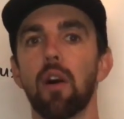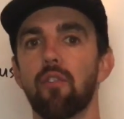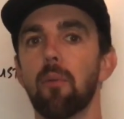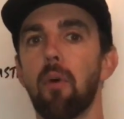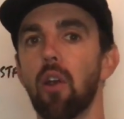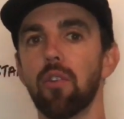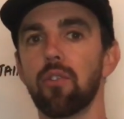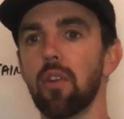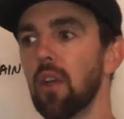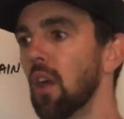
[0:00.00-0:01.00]
effort
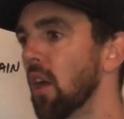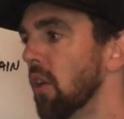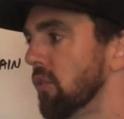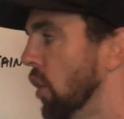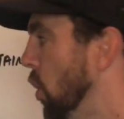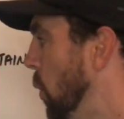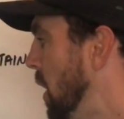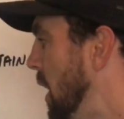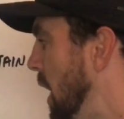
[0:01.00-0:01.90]
parts. So